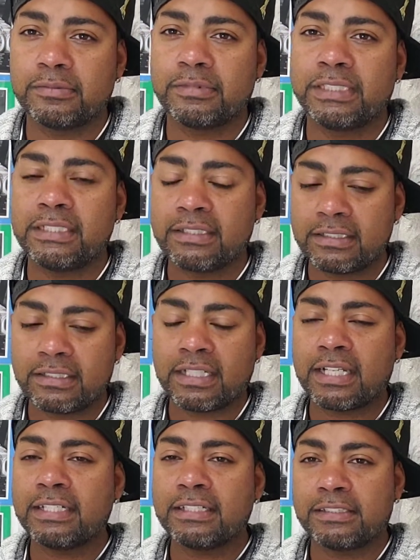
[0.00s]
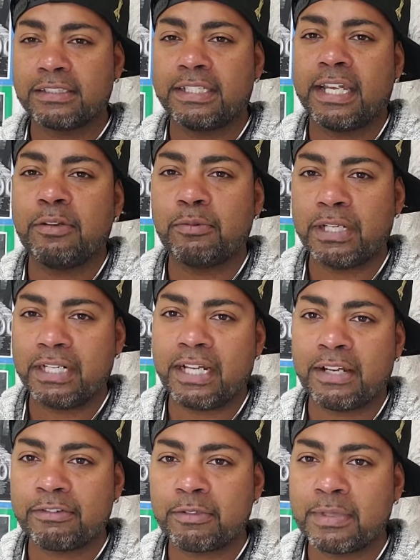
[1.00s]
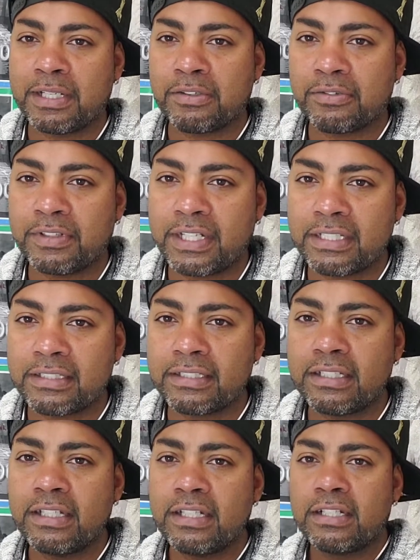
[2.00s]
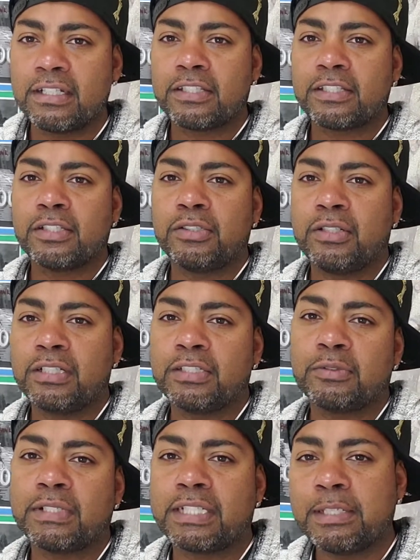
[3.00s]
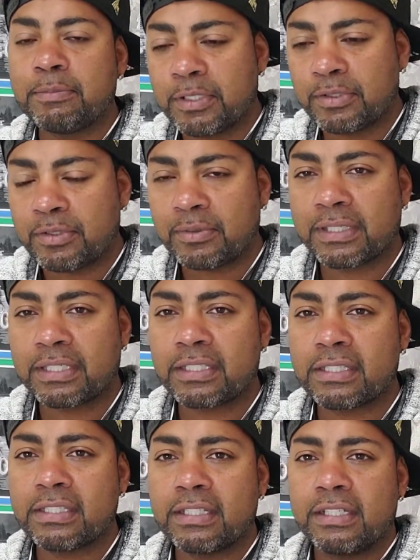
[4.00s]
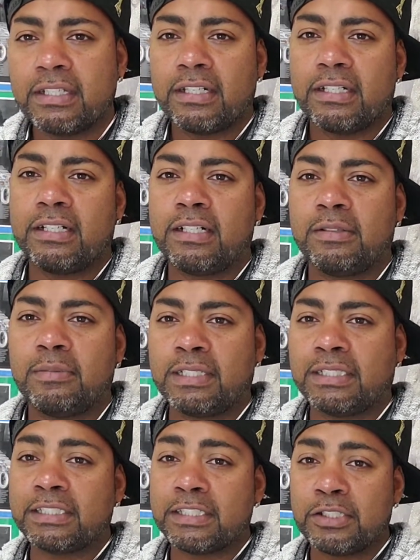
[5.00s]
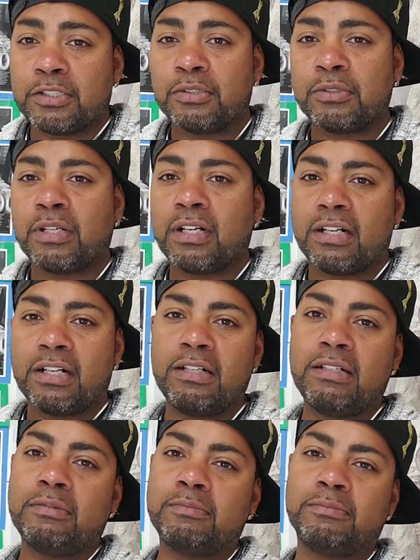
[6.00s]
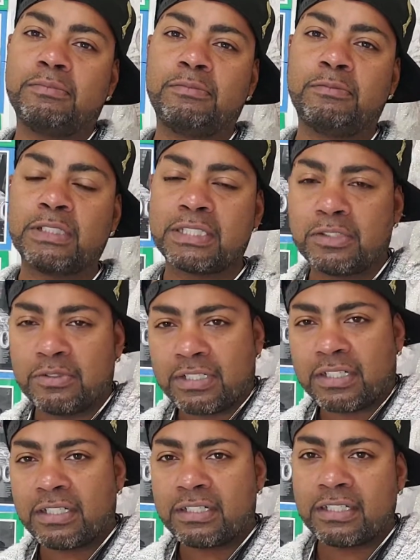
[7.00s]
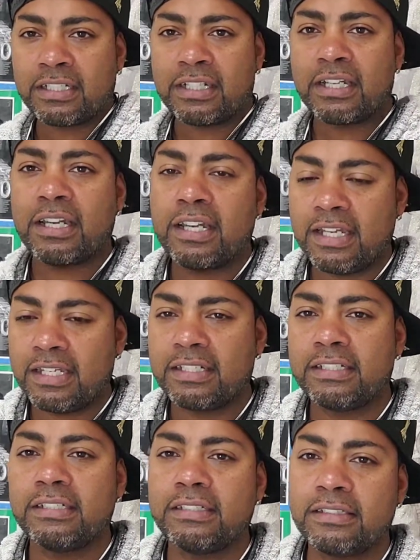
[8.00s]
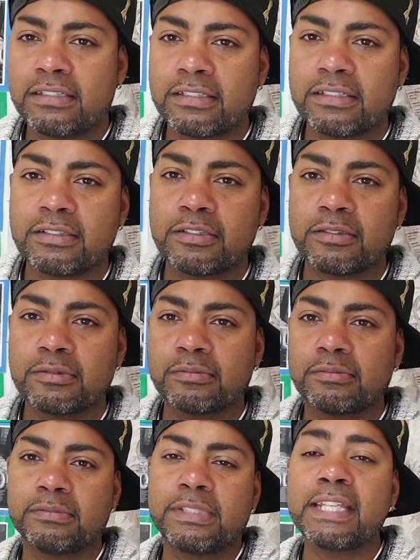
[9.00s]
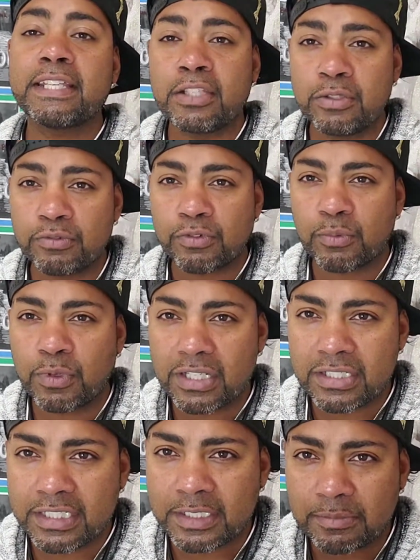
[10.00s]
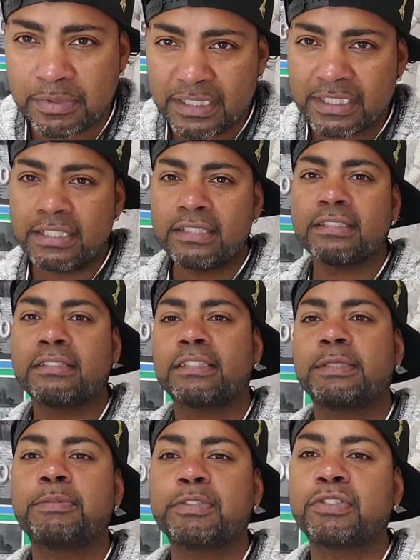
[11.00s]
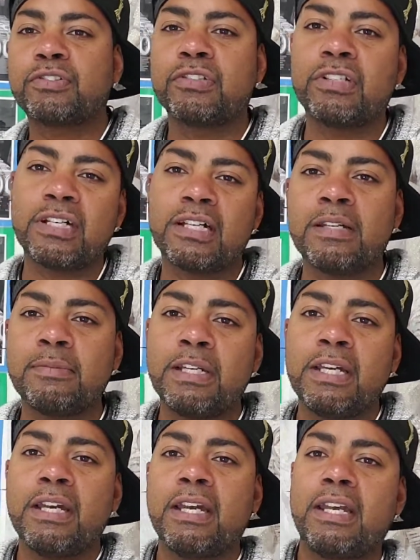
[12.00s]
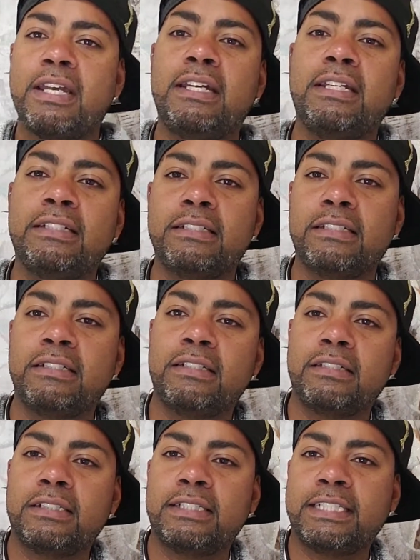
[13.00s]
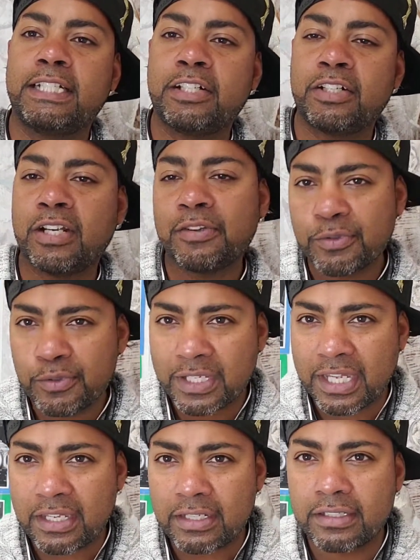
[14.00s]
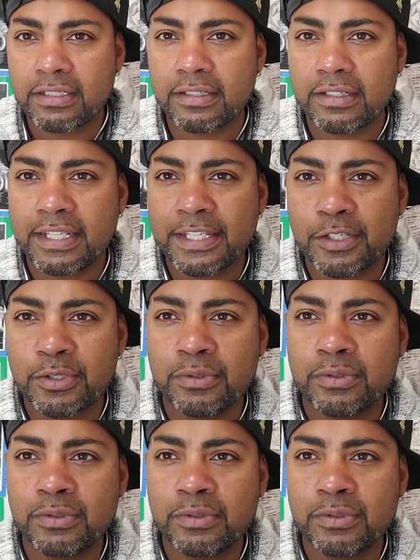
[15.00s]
decent. Like, I didn't gain weight after my other fast, so I just want to keep going with this. I'll let you know what's going on, and thank you for watching. Please subscribe and share if you can. Thank you.